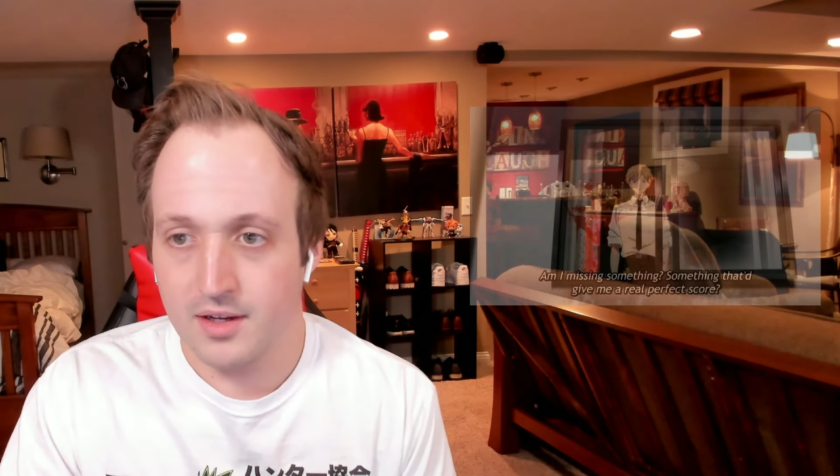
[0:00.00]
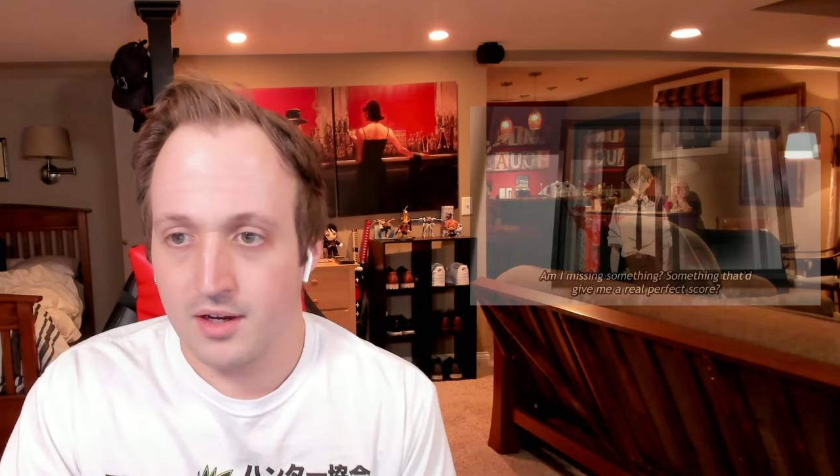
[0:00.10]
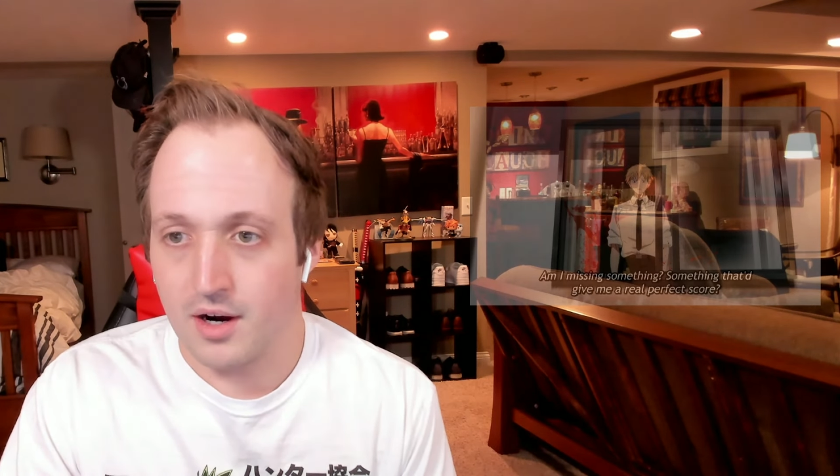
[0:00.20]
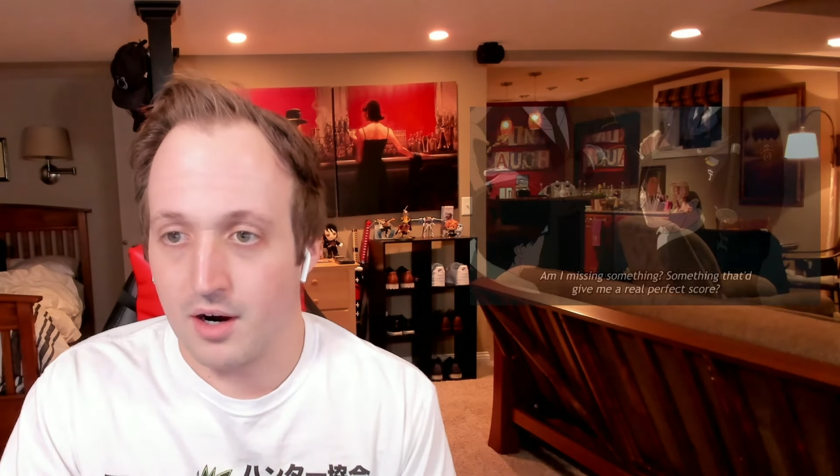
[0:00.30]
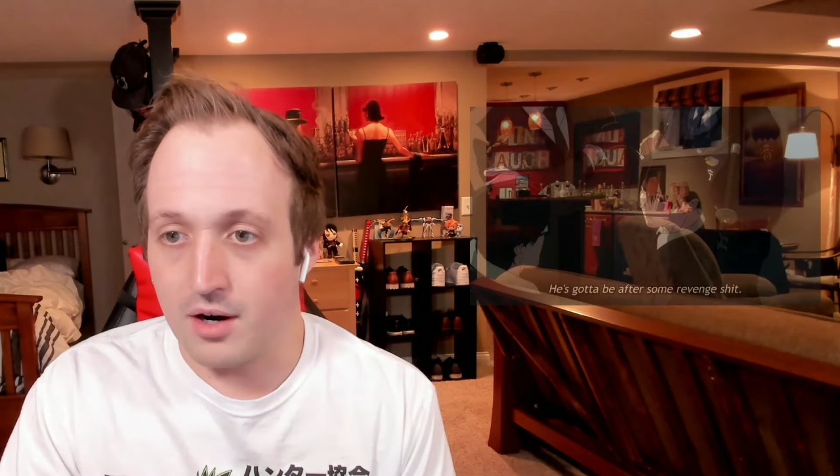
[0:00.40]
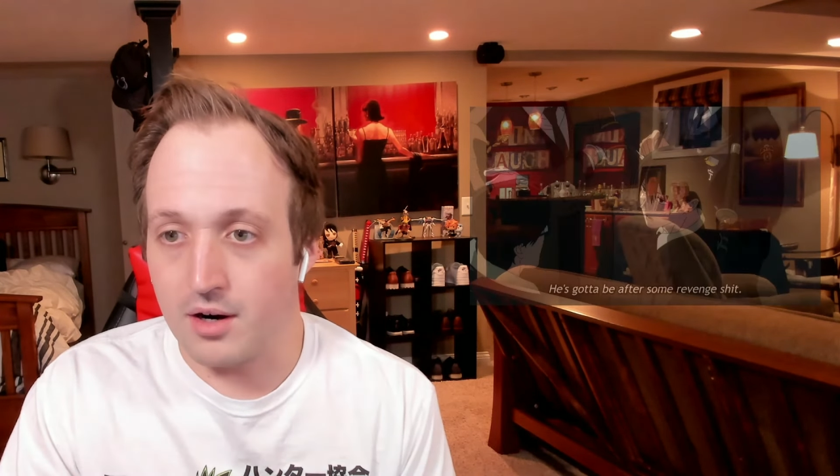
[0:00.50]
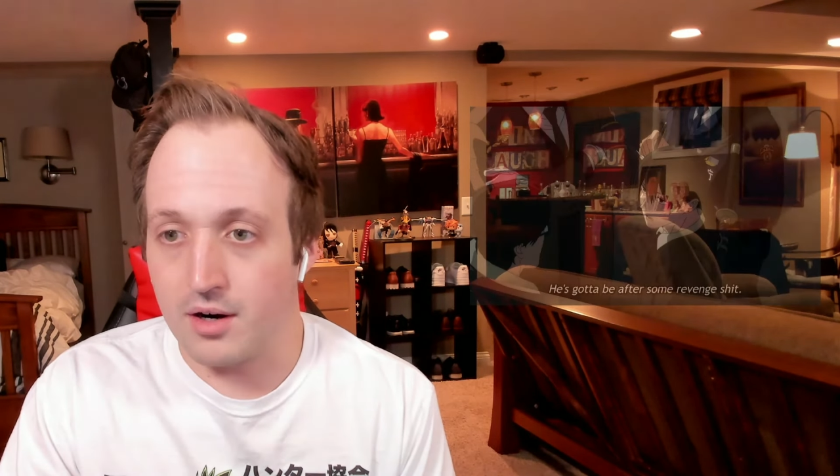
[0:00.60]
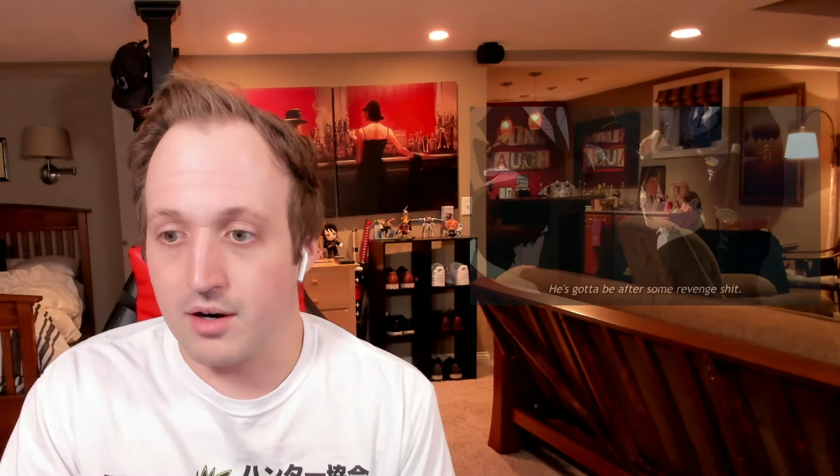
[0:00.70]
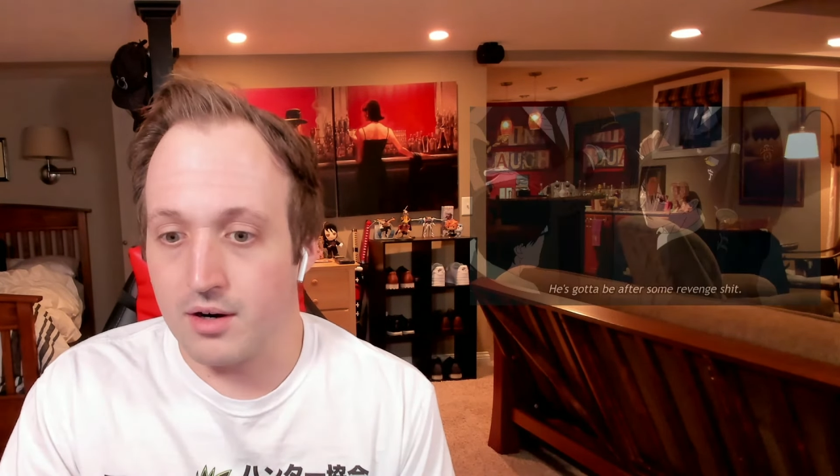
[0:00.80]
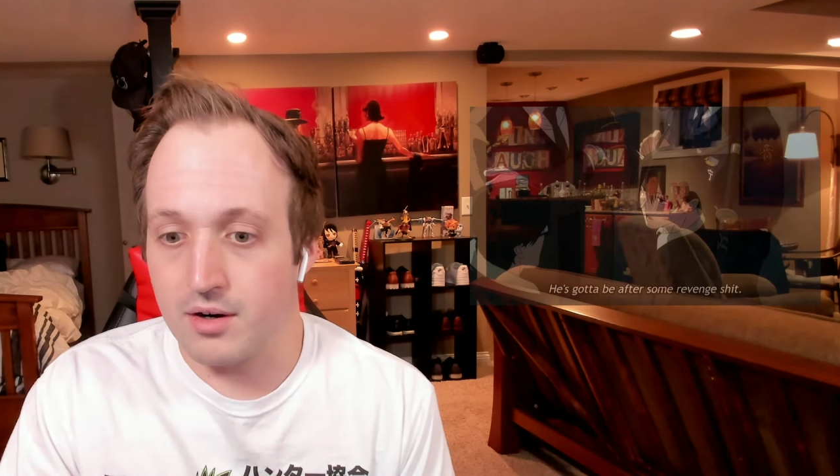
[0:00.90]

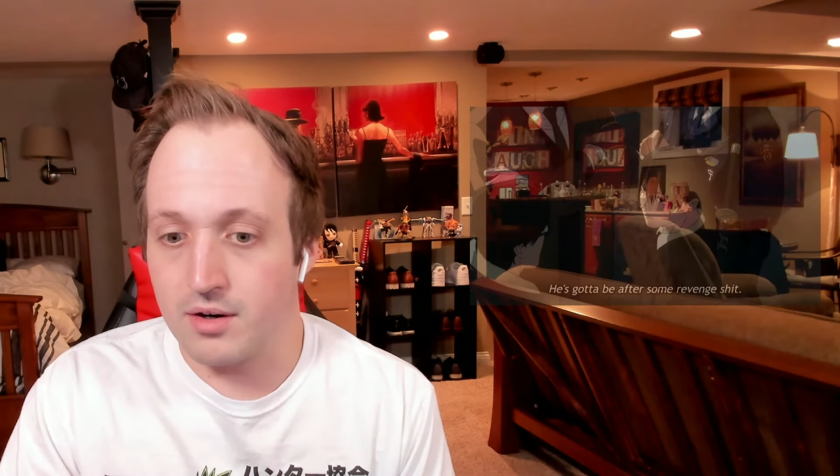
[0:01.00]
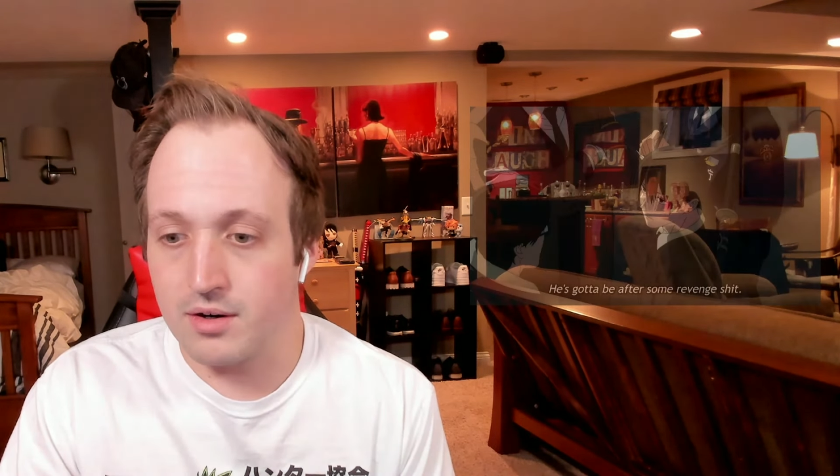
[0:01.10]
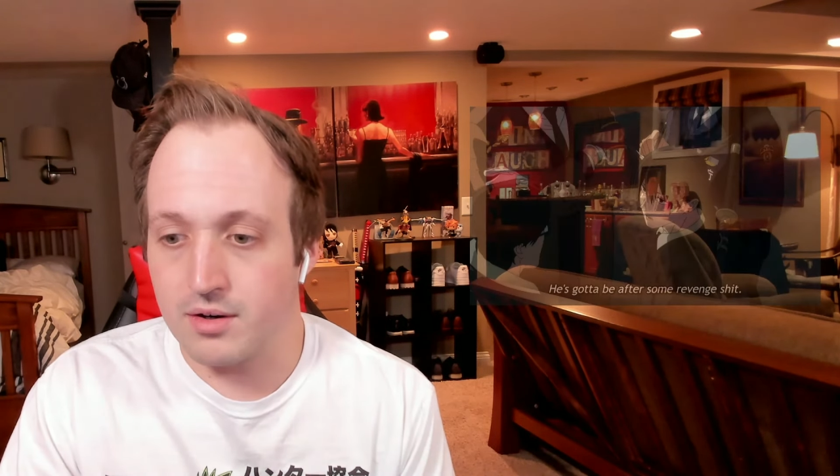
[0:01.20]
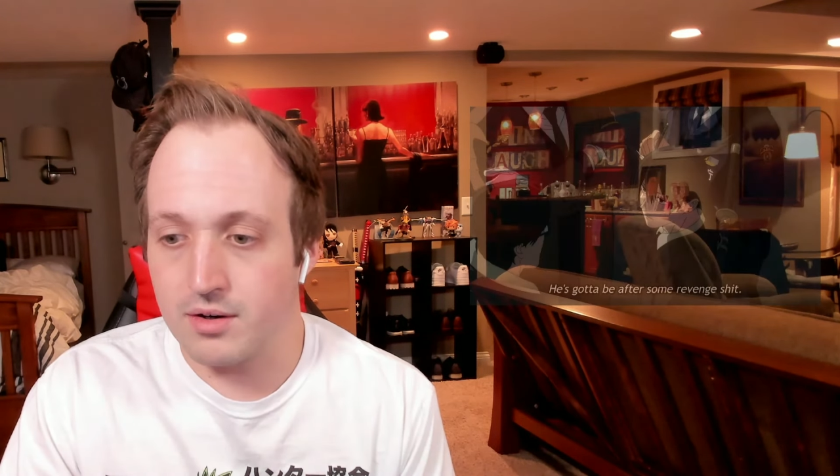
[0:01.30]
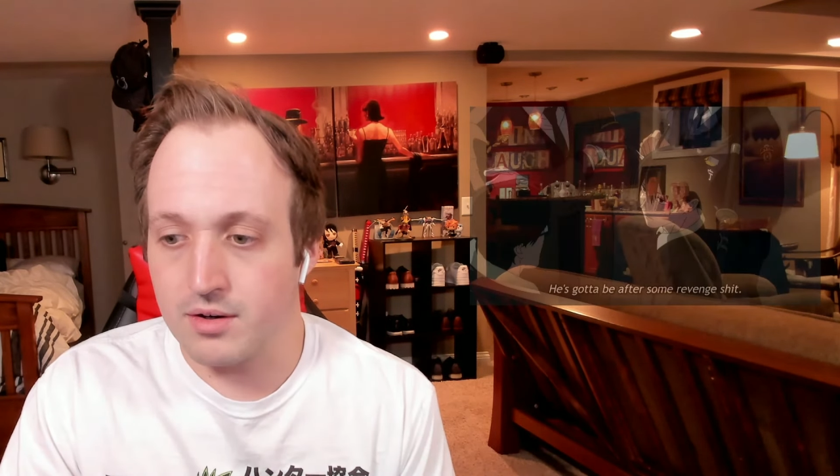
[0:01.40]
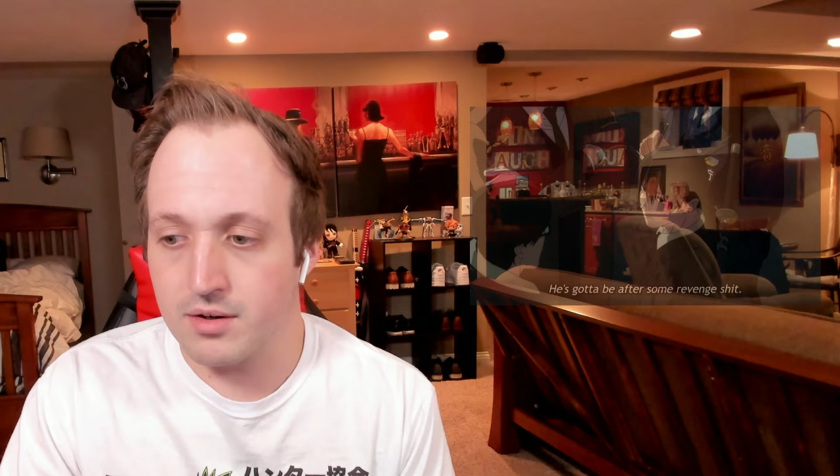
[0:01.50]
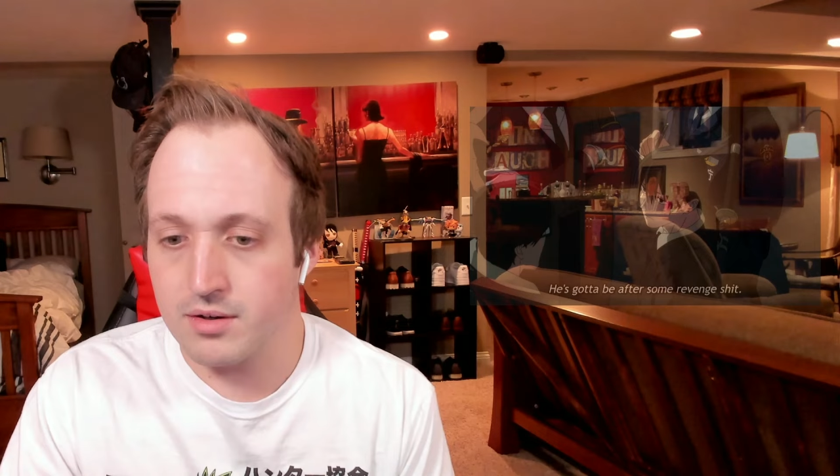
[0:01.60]
Oh.